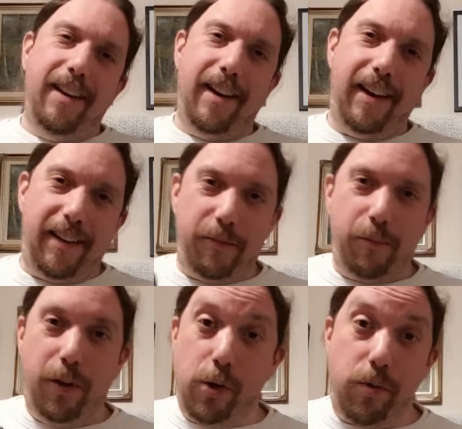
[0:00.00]
Hey,
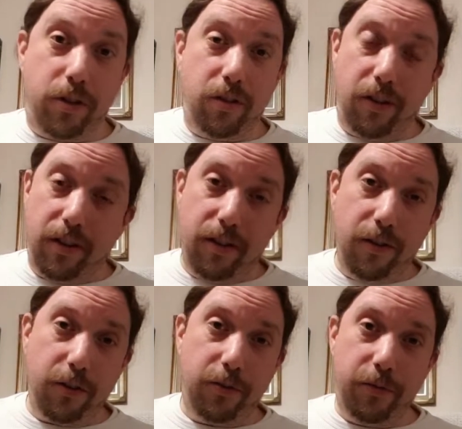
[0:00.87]
we always do it.
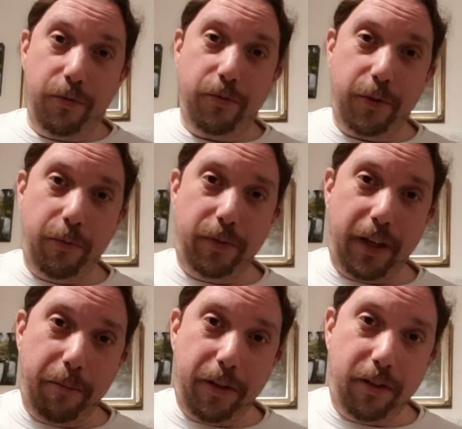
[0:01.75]
Lots of films
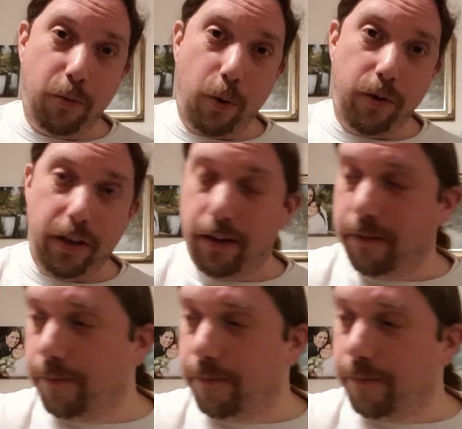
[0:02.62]
get misquoted.